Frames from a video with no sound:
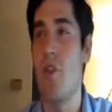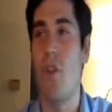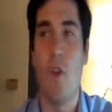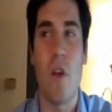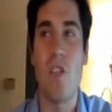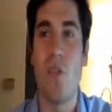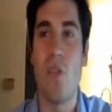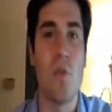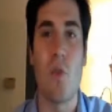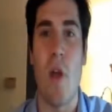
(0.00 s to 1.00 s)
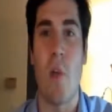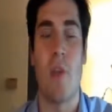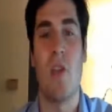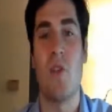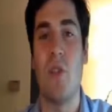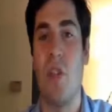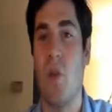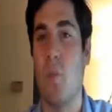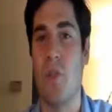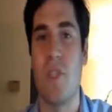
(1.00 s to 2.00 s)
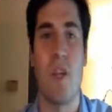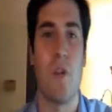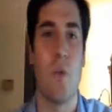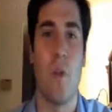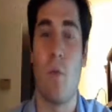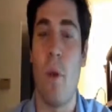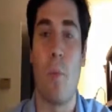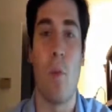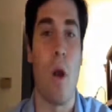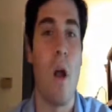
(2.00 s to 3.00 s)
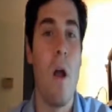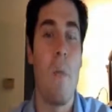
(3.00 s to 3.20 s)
are there any students or applications that you particularly remember?